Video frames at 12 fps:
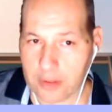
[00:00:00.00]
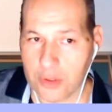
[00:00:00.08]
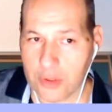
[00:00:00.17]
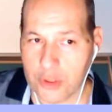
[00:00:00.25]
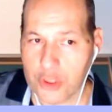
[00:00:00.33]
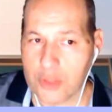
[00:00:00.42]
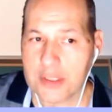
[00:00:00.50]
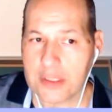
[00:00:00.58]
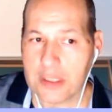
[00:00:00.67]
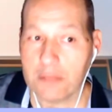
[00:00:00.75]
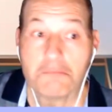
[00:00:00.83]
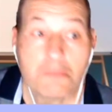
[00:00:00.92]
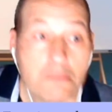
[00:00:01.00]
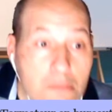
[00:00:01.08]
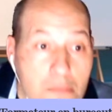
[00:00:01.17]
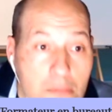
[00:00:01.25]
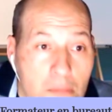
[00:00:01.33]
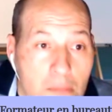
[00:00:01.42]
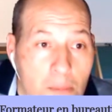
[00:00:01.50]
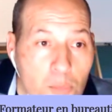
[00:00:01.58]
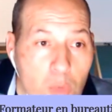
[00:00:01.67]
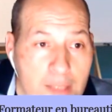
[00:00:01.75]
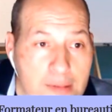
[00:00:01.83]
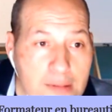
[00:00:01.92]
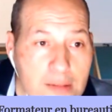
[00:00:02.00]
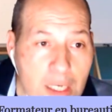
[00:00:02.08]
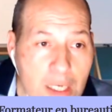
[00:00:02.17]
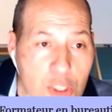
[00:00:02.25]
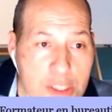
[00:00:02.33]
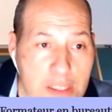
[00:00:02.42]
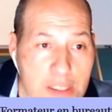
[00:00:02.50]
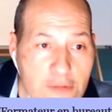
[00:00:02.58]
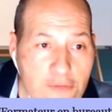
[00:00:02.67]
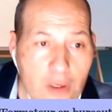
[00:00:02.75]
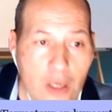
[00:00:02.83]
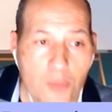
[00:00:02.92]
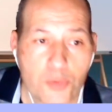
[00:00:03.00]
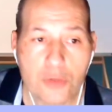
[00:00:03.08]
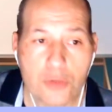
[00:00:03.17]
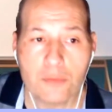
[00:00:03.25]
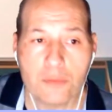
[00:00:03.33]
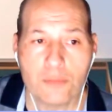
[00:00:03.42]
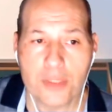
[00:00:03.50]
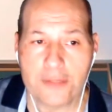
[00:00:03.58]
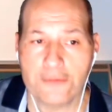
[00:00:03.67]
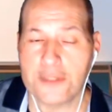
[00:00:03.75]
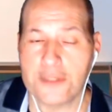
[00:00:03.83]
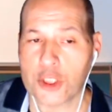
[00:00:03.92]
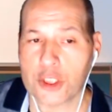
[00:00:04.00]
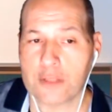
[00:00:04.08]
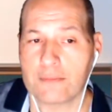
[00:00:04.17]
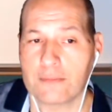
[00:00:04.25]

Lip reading: You just see boîte archive up to boîte fiche,